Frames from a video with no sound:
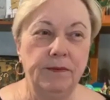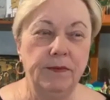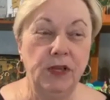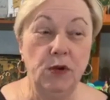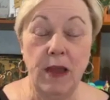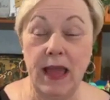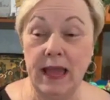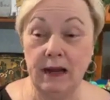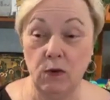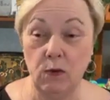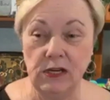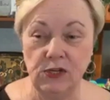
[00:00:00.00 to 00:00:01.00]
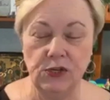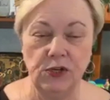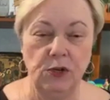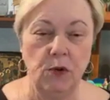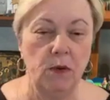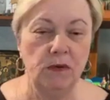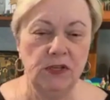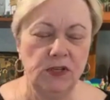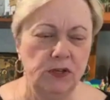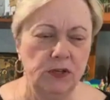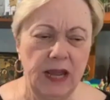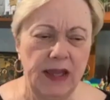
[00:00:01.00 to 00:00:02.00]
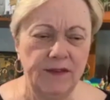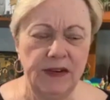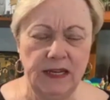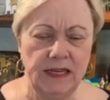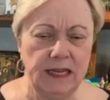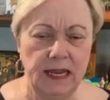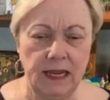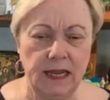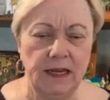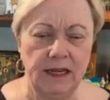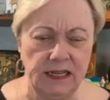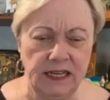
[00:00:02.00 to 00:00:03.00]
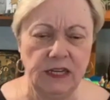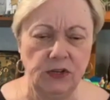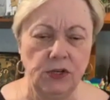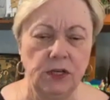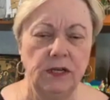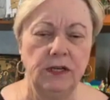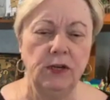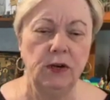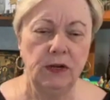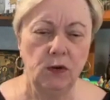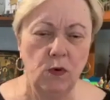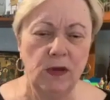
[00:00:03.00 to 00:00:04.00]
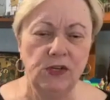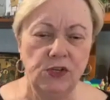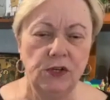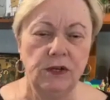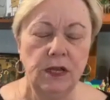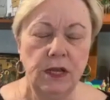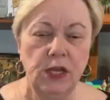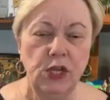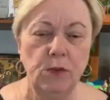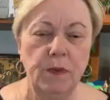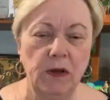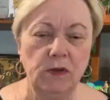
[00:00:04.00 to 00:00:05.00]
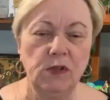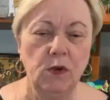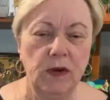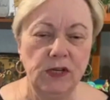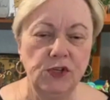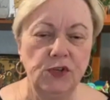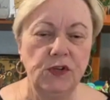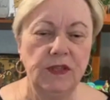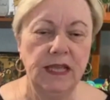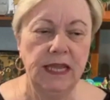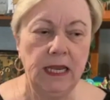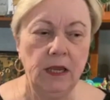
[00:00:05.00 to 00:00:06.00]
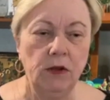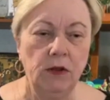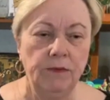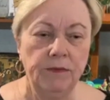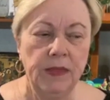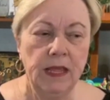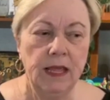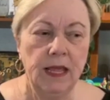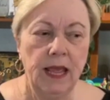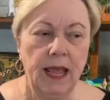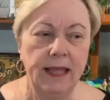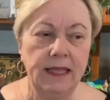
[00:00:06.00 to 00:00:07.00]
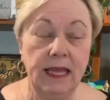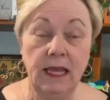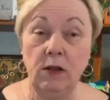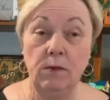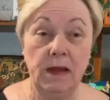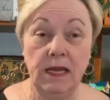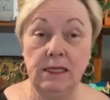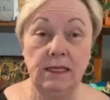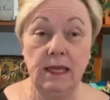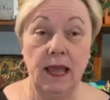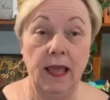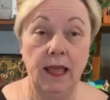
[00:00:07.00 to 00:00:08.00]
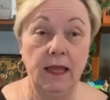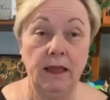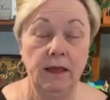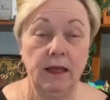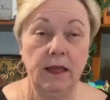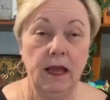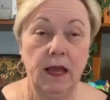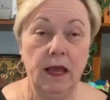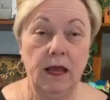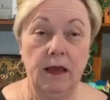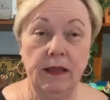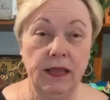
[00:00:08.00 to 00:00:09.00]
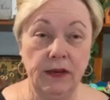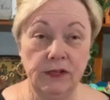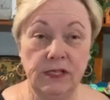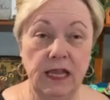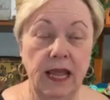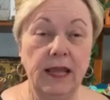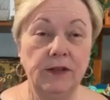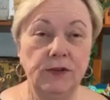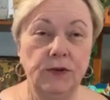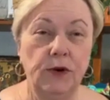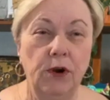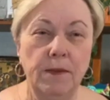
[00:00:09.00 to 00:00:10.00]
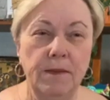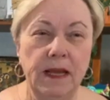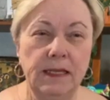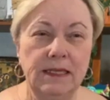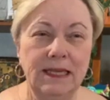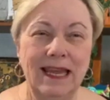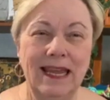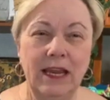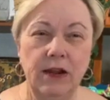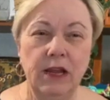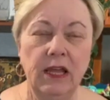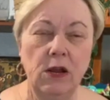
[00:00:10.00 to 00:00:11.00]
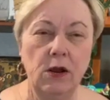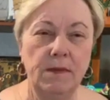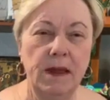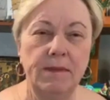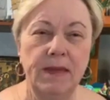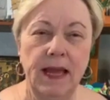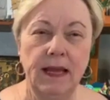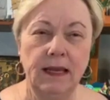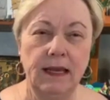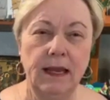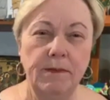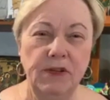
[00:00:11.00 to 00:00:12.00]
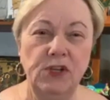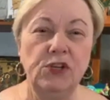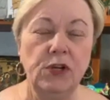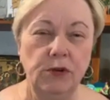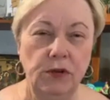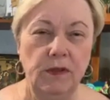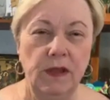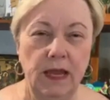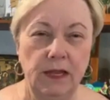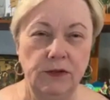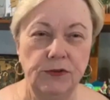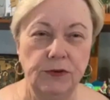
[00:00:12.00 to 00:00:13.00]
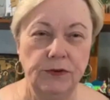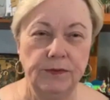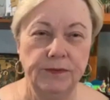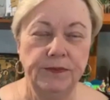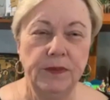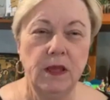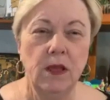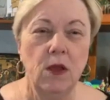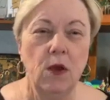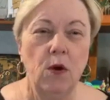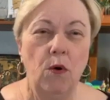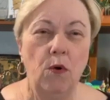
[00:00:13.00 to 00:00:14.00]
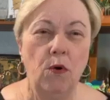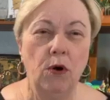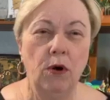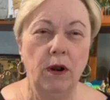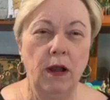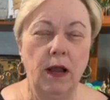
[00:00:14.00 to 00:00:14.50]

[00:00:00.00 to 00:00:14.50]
you had a question, you always have an intention, and a question, you pose the question to the eagle, and the eagle might say, here's the answer, or it might say, here, get on my back and let me show you the answer. Or,